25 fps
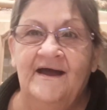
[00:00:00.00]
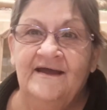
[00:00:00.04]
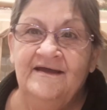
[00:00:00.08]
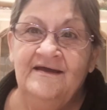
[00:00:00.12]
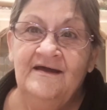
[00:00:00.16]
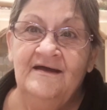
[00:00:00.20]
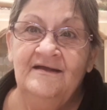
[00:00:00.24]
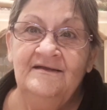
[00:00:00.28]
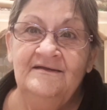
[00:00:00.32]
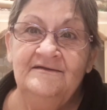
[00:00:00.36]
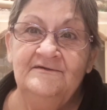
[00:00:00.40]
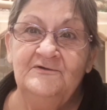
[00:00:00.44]
I
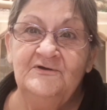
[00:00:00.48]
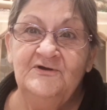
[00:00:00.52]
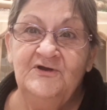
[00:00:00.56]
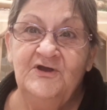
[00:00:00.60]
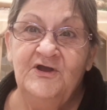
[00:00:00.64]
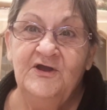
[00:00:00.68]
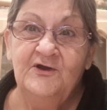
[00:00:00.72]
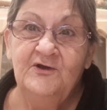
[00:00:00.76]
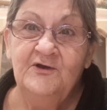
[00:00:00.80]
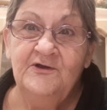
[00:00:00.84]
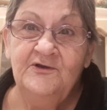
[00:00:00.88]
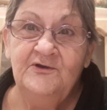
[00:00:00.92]
got a little
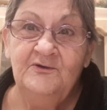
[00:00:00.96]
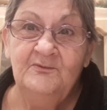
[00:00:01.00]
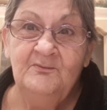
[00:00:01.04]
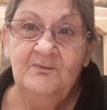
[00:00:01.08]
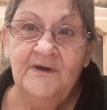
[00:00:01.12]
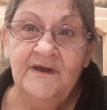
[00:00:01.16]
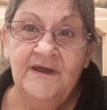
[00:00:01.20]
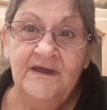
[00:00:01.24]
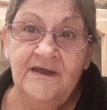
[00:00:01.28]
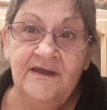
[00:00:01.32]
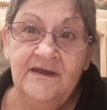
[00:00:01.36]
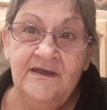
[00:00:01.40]
carried
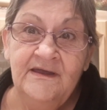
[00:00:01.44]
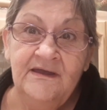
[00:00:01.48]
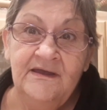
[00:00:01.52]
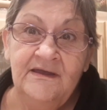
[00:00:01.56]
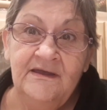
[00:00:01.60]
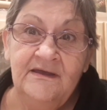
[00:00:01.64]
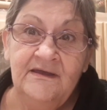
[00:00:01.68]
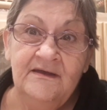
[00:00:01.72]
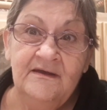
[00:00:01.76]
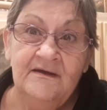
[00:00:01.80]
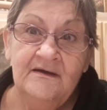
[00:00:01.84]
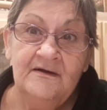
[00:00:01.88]

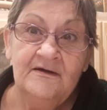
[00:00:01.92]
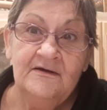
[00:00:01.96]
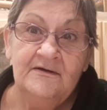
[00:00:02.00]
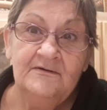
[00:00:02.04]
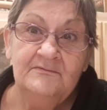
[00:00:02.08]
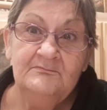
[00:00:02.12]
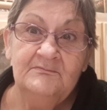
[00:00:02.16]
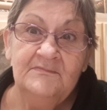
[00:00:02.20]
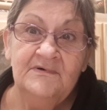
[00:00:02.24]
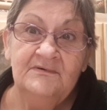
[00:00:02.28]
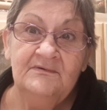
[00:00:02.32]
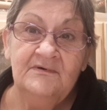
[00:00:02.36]
away
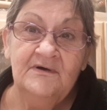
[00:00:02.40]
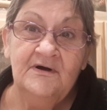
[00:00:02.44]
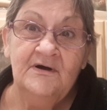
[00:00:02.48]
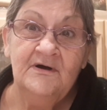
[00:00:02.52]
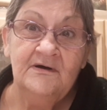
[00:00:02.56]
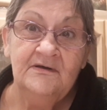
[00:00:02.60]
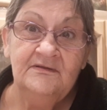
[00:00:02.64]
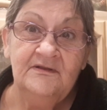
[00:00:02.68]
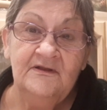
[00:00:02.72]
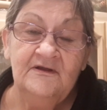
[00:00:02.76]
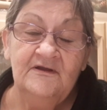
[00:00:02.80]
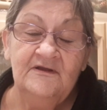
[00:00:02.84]
um,
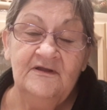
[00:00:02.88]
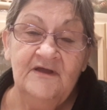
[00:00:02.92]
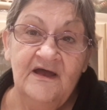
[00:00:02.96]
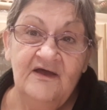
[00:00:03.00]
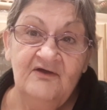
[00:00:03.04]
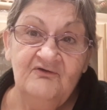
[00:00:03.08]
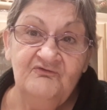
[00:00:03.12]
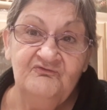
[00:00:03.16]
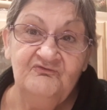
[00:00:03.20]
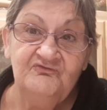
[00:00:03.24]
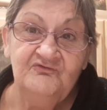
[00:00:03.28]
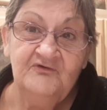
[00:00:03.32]
on the
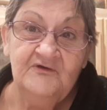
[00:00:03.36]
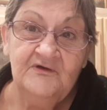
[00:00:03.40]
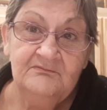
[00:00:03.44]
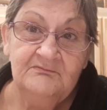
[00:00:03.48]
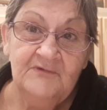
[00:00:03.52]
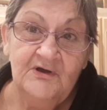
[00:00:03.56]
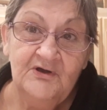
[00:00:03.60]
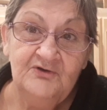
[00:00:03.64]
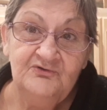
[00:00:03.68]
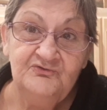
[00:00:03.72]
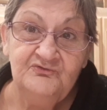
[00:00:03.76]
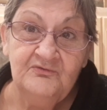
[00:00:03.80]
last time
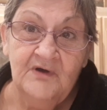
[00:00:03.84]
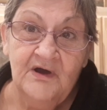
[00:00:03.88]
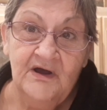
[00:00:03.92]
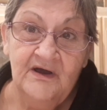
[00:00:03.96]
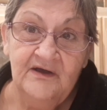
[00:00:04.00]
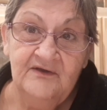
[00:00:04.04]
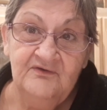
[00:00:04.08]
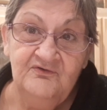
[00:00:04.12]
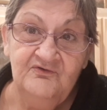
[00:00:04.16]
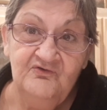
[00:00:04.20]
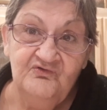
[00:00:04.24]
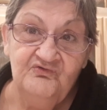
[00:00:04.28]
I
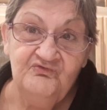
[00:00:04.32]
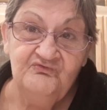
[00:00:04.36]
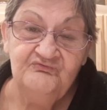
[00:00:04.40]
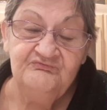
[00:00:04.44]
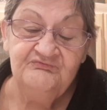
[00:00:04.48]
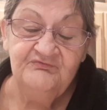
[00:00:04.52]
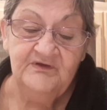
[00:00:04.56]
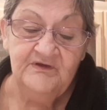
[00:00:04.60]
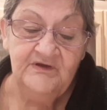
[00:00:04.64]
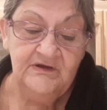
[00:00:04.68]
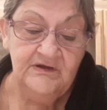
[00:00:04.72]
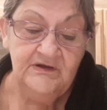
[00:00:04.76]
tried this
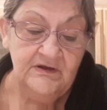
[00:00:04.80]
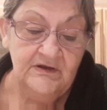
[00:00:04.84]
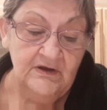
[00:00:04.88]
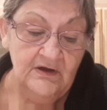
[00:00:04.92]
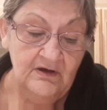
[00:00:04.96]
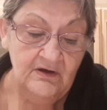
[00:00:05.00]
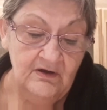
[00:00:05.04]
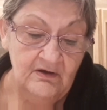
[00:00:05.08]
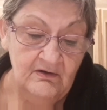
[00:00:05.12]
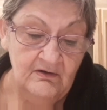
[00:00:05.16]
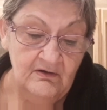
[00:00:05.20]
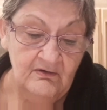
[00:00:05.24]

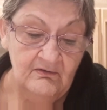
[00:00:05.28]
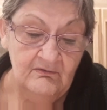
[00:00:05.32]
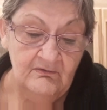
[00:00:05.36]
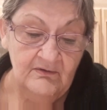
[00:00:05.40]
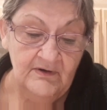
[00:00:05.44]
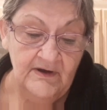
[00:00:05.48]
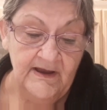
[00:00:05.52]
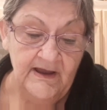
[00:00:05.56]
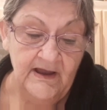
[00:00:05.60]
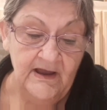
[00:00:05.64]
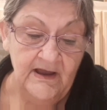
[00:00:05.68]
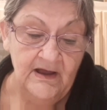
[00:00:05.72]
video
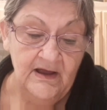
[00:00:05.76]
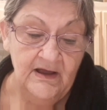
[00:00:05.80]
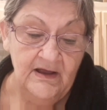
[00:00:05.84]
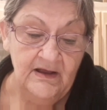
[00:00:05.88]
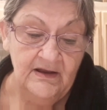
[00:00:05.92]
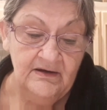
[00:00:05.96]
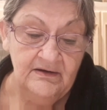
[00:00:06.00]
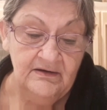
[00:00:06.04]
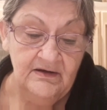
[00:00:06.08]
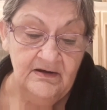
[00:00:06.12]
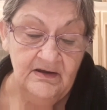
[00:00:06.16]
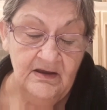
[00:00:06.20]

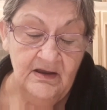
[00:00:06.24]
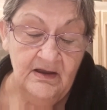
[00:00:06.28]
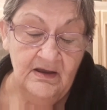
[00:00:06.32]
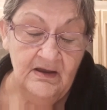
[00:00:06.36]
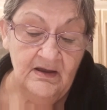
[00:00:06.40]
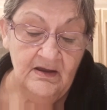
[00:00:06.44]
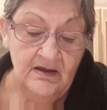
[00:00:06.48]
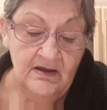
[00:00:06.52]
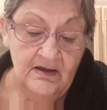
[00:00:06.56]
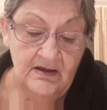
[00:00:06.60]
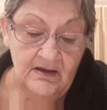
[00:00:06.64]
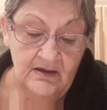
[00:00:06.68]
and
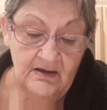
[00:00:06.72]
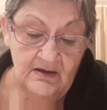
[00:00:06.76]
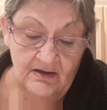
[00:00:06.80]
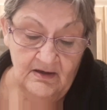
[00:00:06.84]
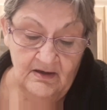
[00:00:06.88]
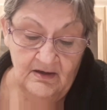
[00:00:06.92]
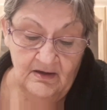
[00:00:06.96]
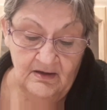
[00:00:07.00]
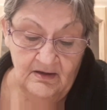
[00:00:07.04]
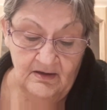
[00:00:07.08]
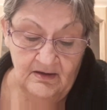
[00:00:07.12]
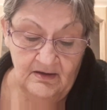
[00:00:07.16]

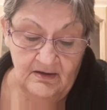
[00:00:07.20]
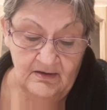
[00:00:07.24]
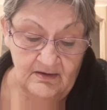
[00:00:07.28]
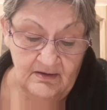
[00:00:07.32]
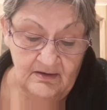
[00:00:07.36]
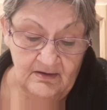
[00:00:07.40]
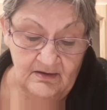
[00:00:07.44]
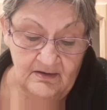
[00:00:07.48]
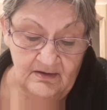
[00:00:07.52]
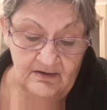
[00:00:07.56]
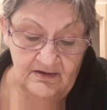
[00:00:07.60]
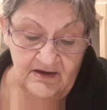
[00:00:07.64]

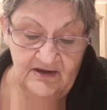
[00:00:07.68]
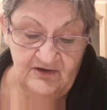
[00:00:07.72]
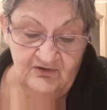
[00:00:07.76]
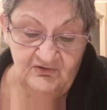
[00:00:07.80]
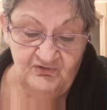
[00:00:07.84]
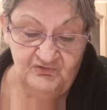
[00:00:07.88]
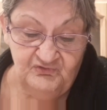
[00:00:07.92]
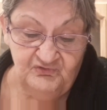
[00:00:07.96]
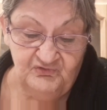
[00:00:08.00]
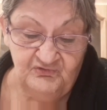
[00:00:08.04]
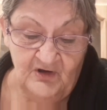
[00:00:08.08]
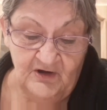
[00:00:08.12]
uh, it
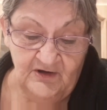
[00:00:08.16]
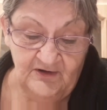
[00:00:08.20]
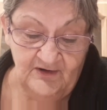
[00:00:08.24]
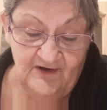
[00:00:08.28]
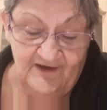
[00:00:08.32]
shut